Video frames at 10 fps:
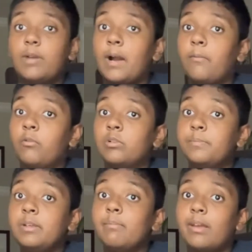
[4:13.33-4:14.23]
I'm gonna
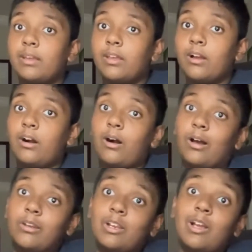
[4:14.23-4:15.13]
be making
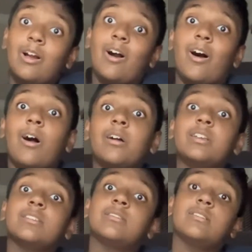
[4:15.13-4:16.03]
on
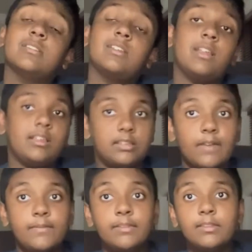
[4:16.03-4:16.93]
August
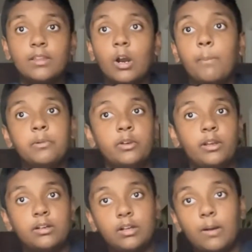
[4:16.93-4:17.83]
7th, uploading
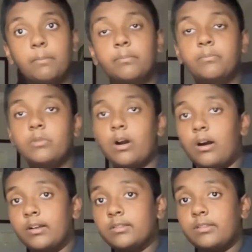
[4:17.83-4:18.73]
on
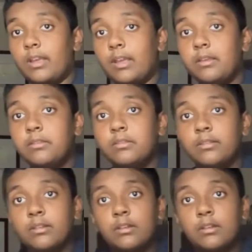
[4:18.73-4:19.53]
August 8th,